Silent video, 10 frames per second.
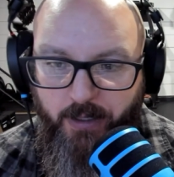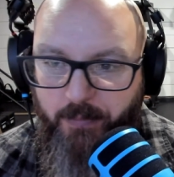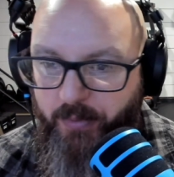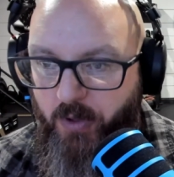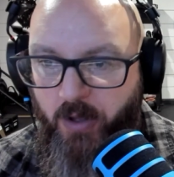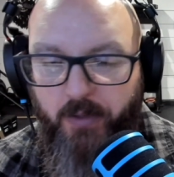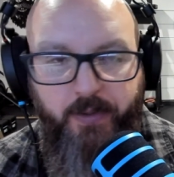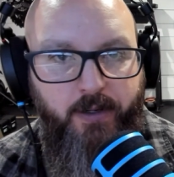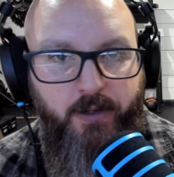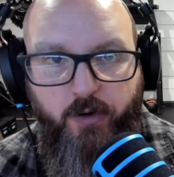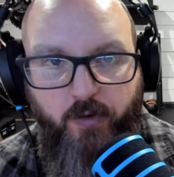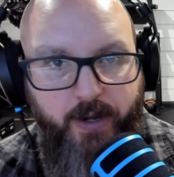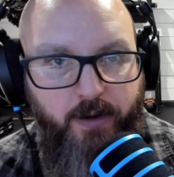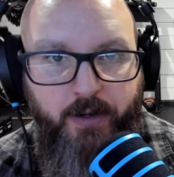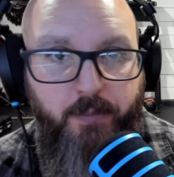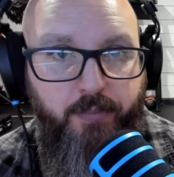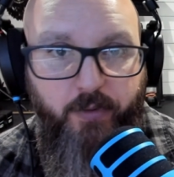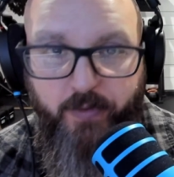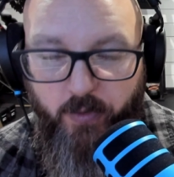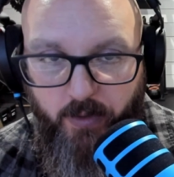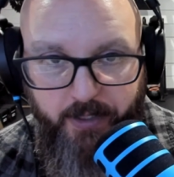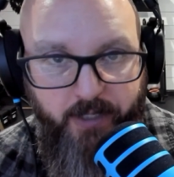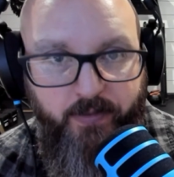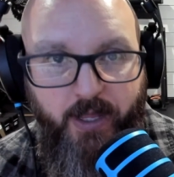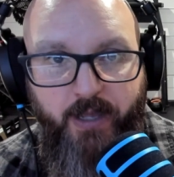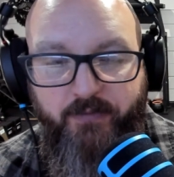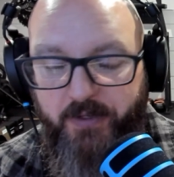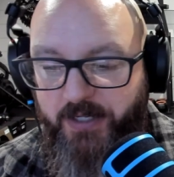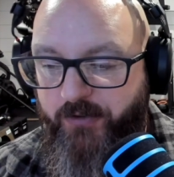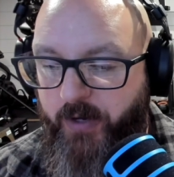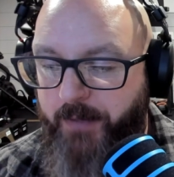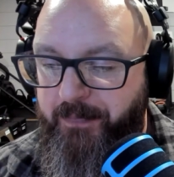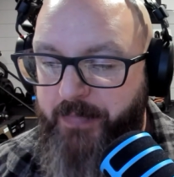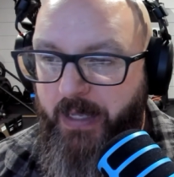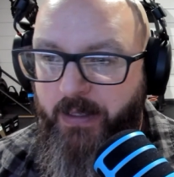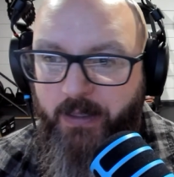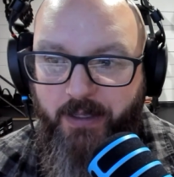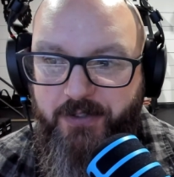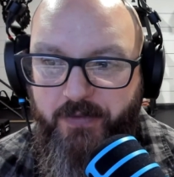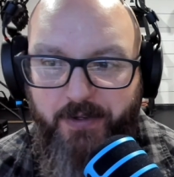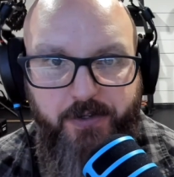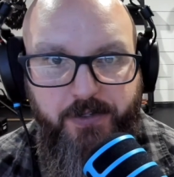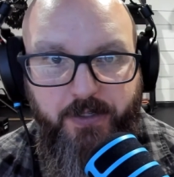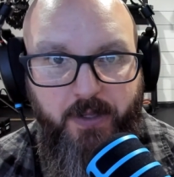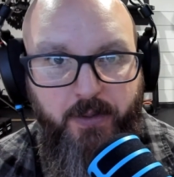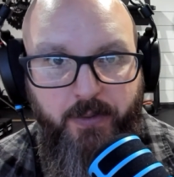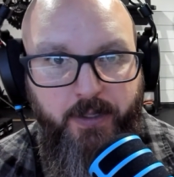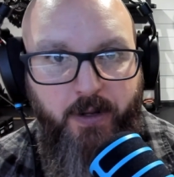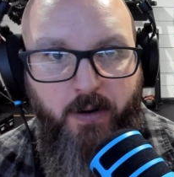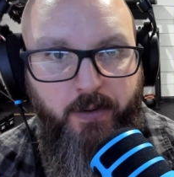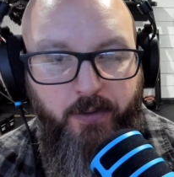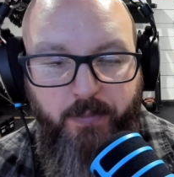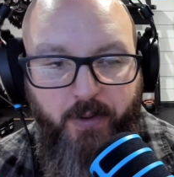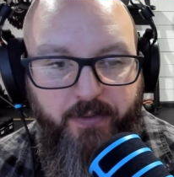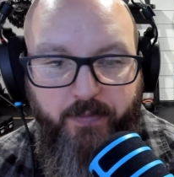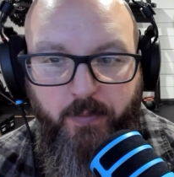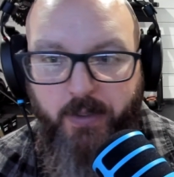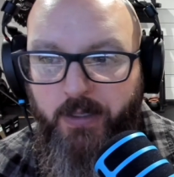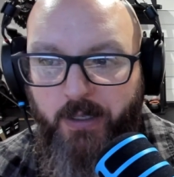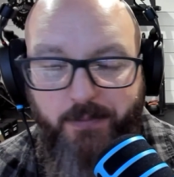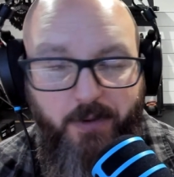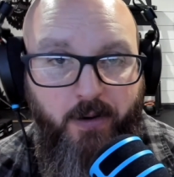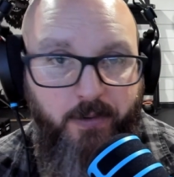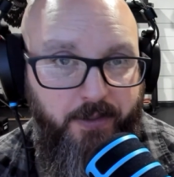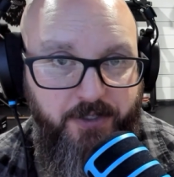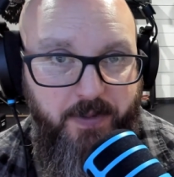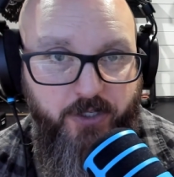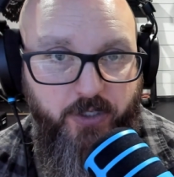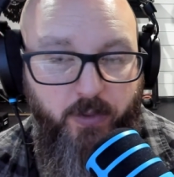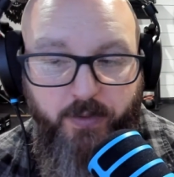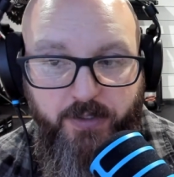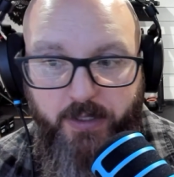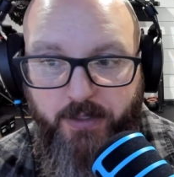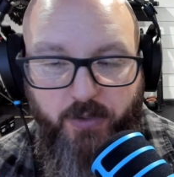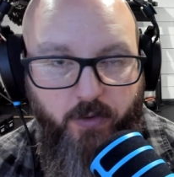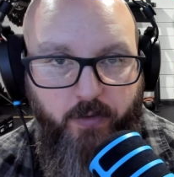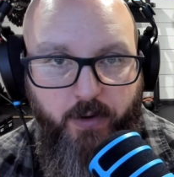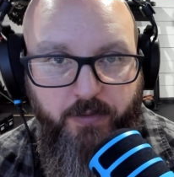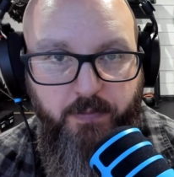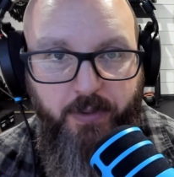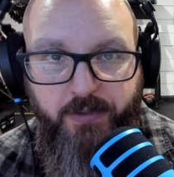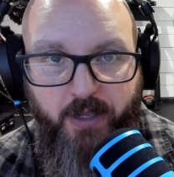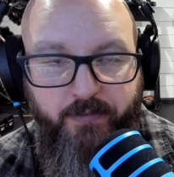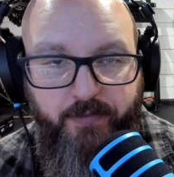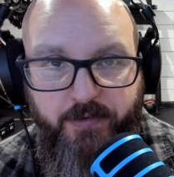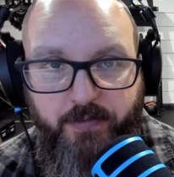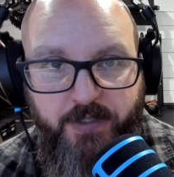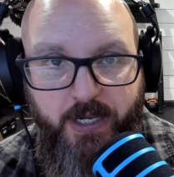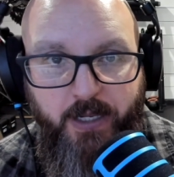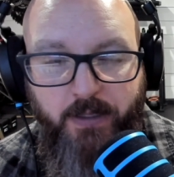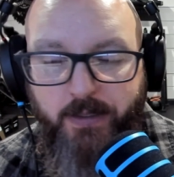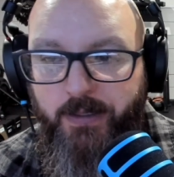prolong their career and improve their quality of life, etc. Like Sylvester Stallone and Arnold, both of them. Arnold especially, his whole career was built off of his physique.